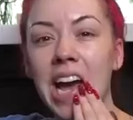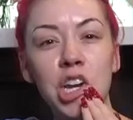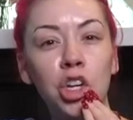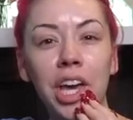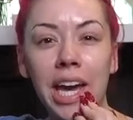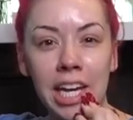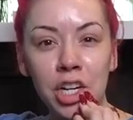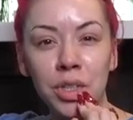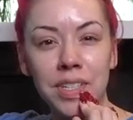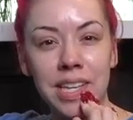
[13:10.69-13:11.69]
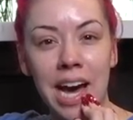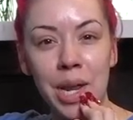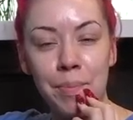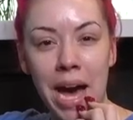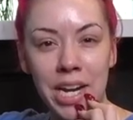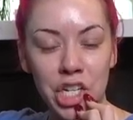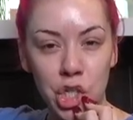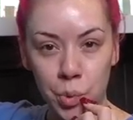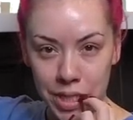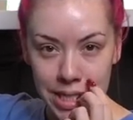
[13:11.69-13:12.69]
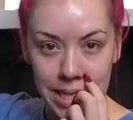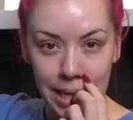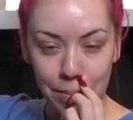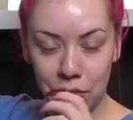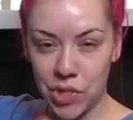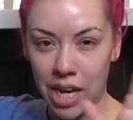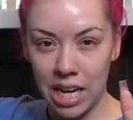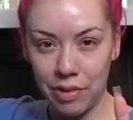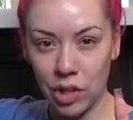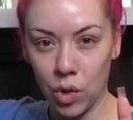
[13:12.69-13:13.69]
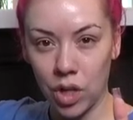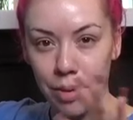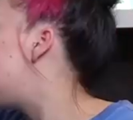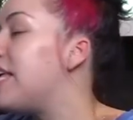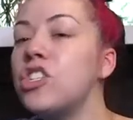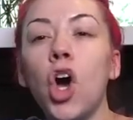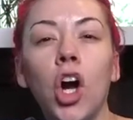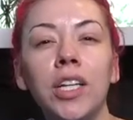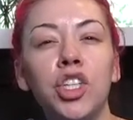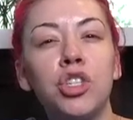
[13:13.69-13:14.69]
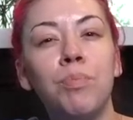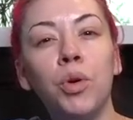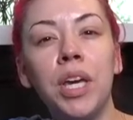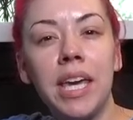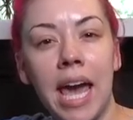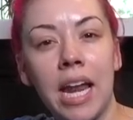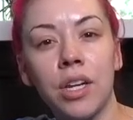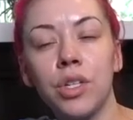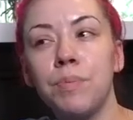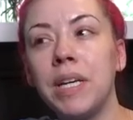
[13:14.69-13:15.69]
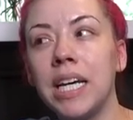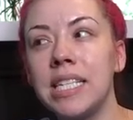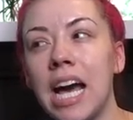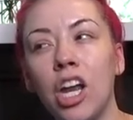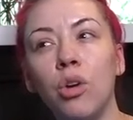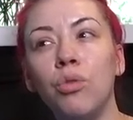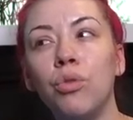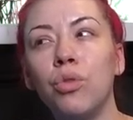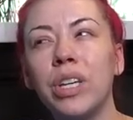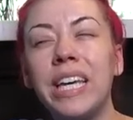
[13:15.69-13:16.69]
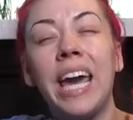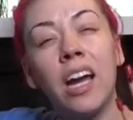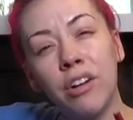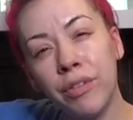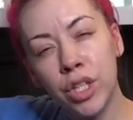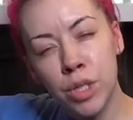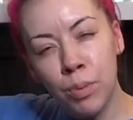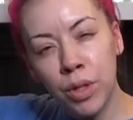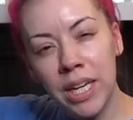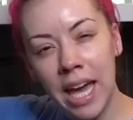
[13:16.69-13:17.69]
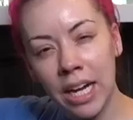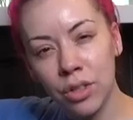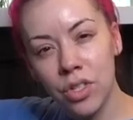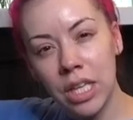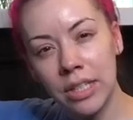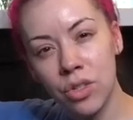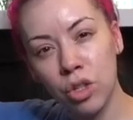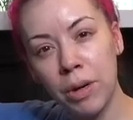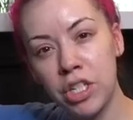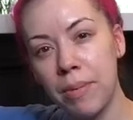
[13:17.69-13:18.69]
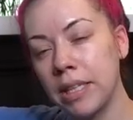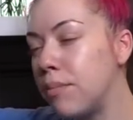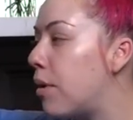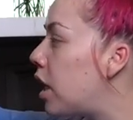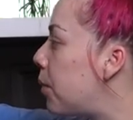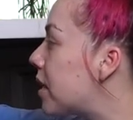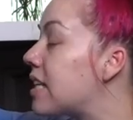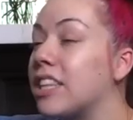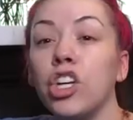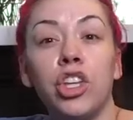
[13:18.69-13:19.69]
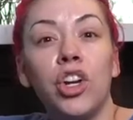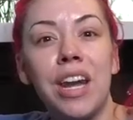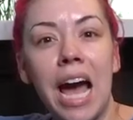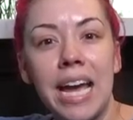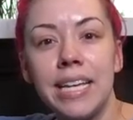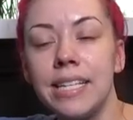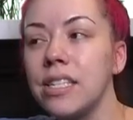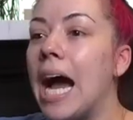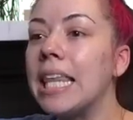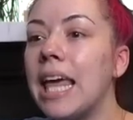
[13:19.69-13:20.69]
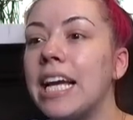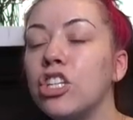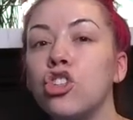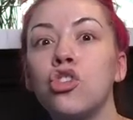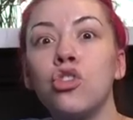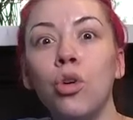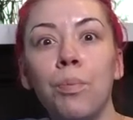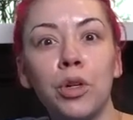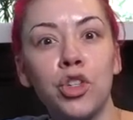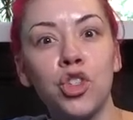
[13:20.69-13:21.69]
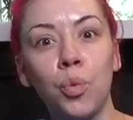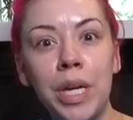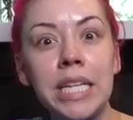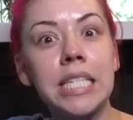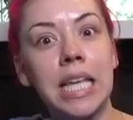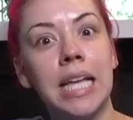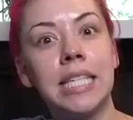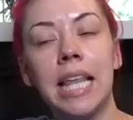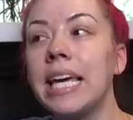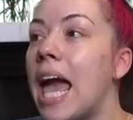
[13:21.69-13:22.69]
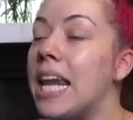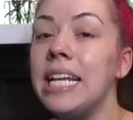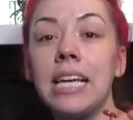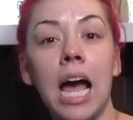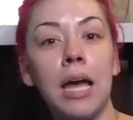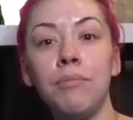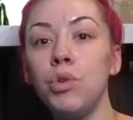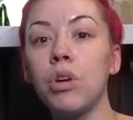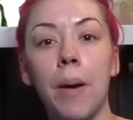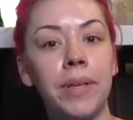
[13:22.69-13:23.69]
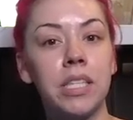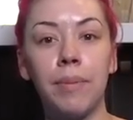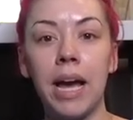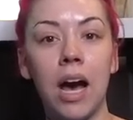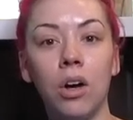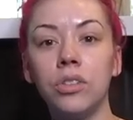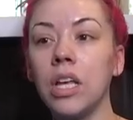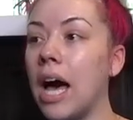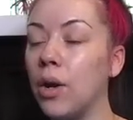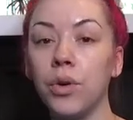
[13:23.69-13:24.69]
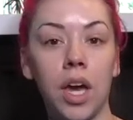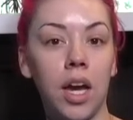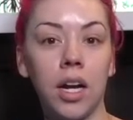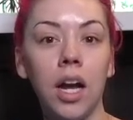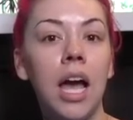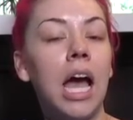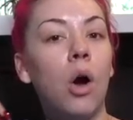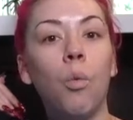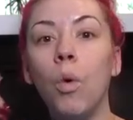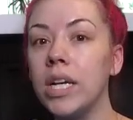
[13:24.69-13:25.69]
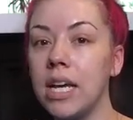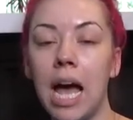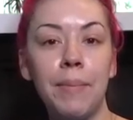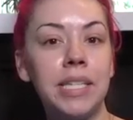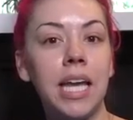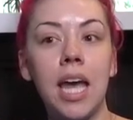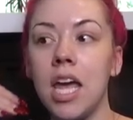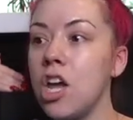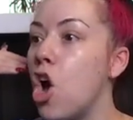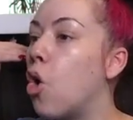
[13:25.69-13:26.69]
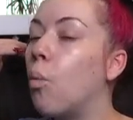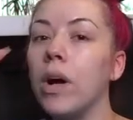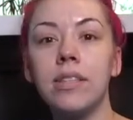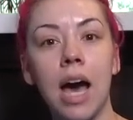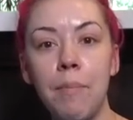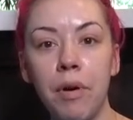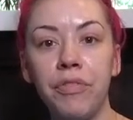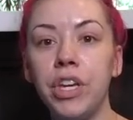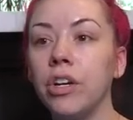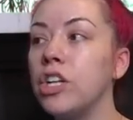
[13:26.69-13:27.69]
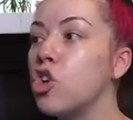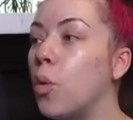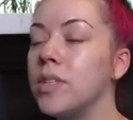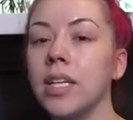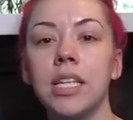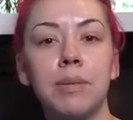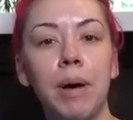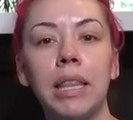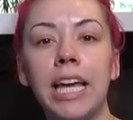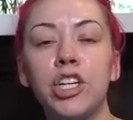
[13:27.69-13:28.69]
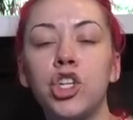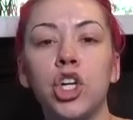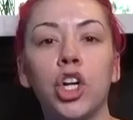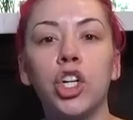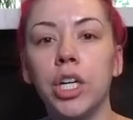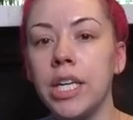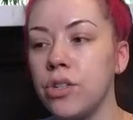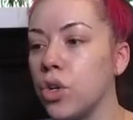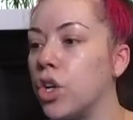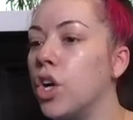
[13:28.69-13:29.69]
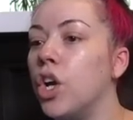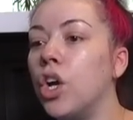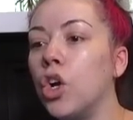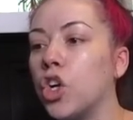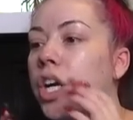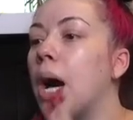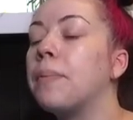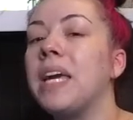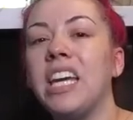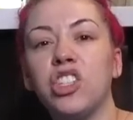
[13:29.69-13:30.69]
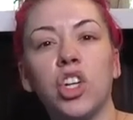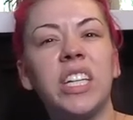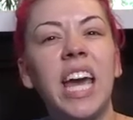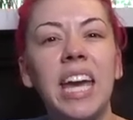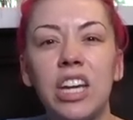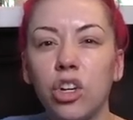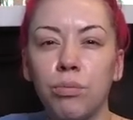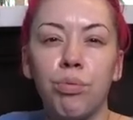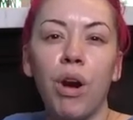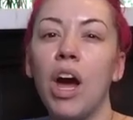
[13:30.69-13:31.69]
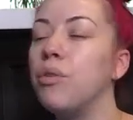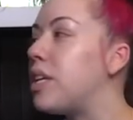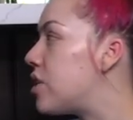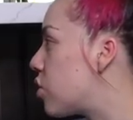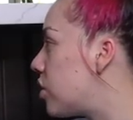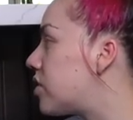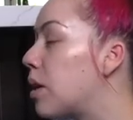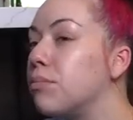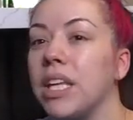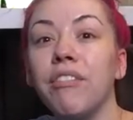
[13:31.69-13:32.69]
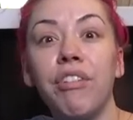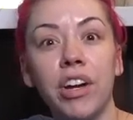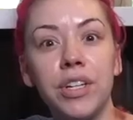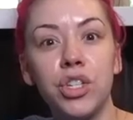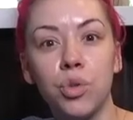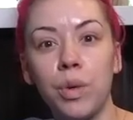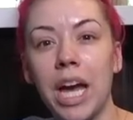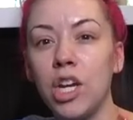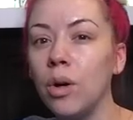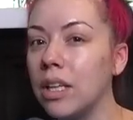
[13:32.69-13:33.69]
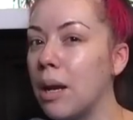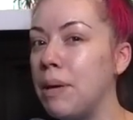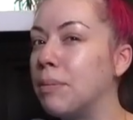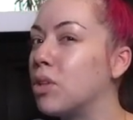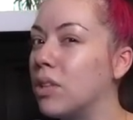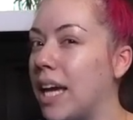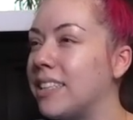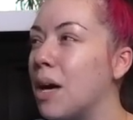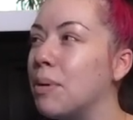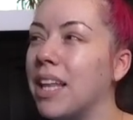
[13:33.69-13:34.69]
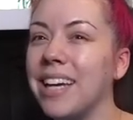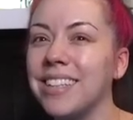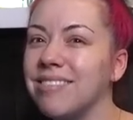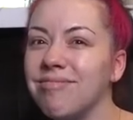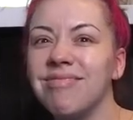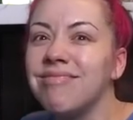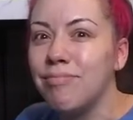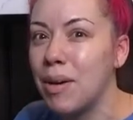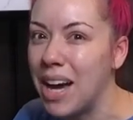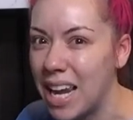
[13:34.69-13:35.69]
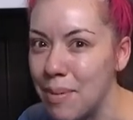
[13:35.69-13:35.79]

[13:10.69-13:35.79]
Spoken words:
I know the angle is kind of bad and twisted, but just kind of ignore it. These aren't the spooky candles because I don't care for the spooky candle scents too much about them Body Works. Like they're nice. I like the super sweet scents. Like anytime you come into my house, I don't care what time of day, what time of year, it's always gonna smell like sugar cookies or cupcakes or cake or brownies or something very sweet. I know a lot of people don't like that, but like, me vale